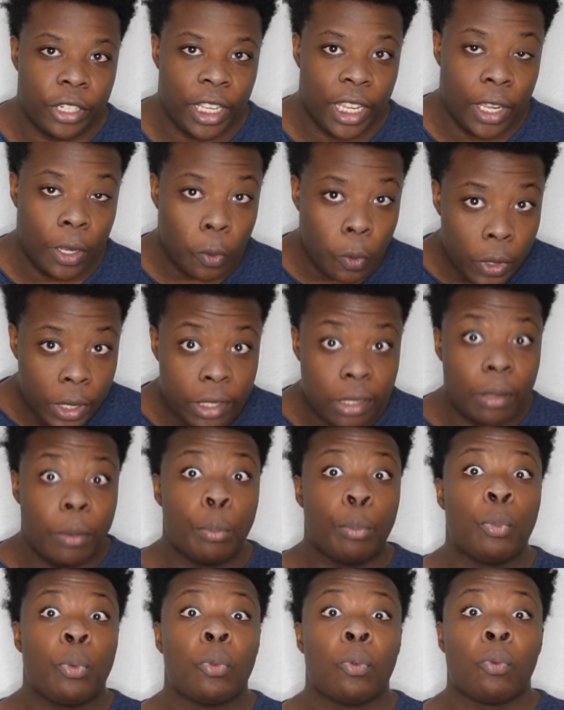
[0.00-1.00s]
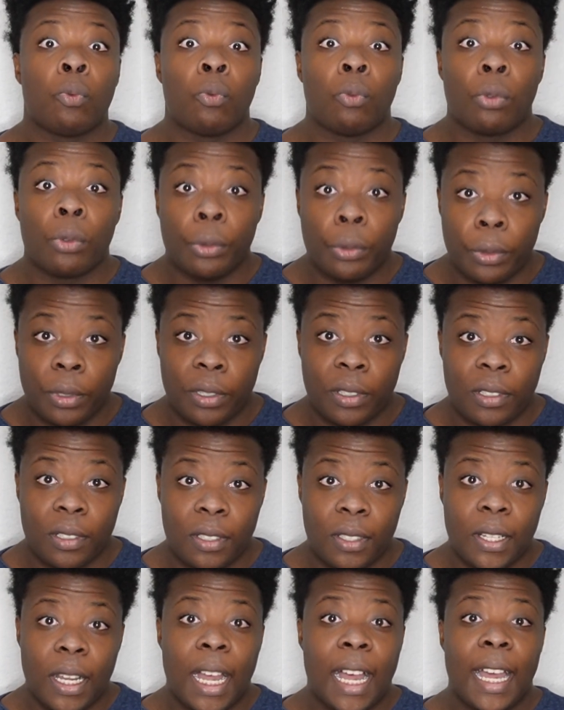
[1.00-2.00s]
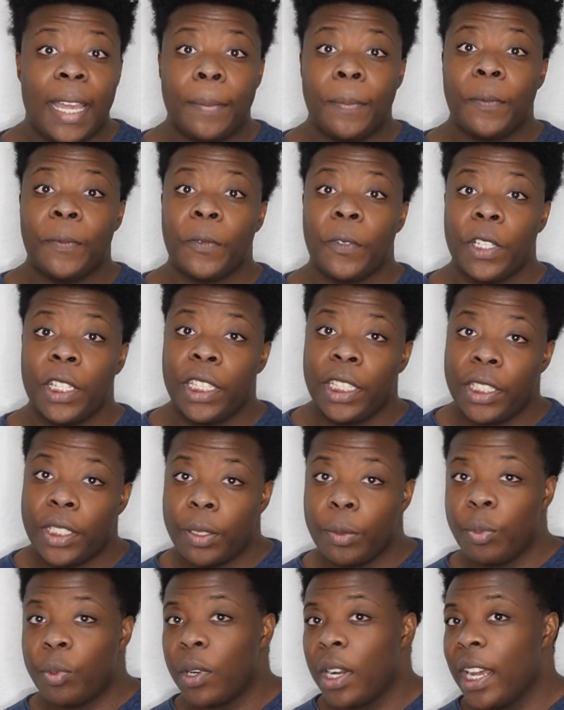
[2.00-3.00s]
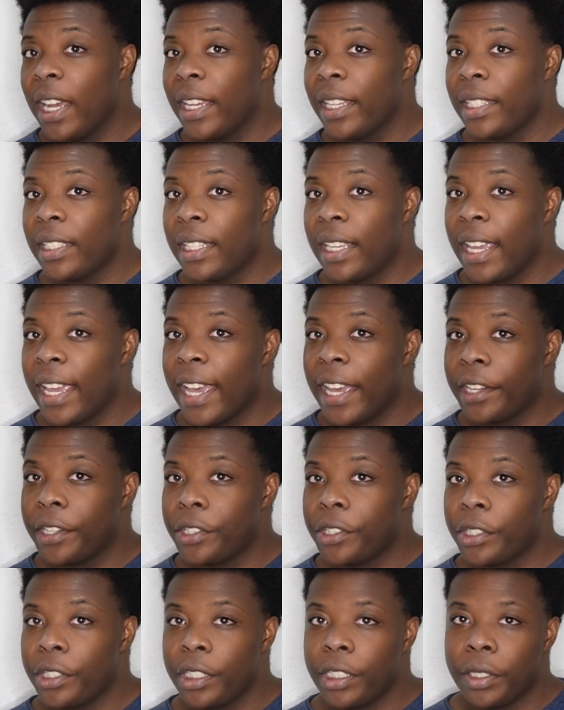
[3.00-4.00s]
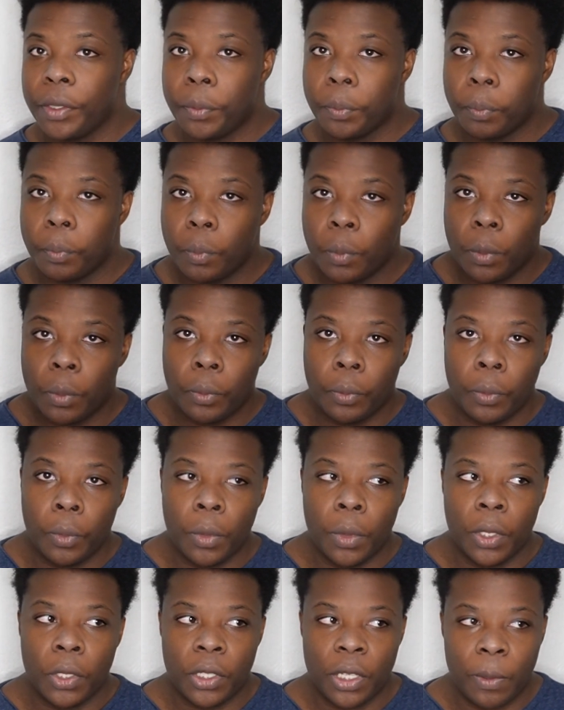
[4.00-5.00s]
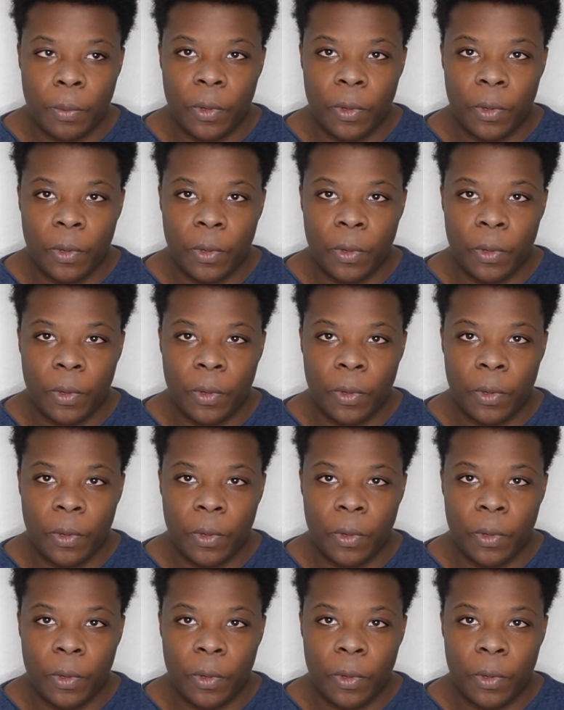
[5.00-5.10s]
It was brutal. I'm really surprised they actually did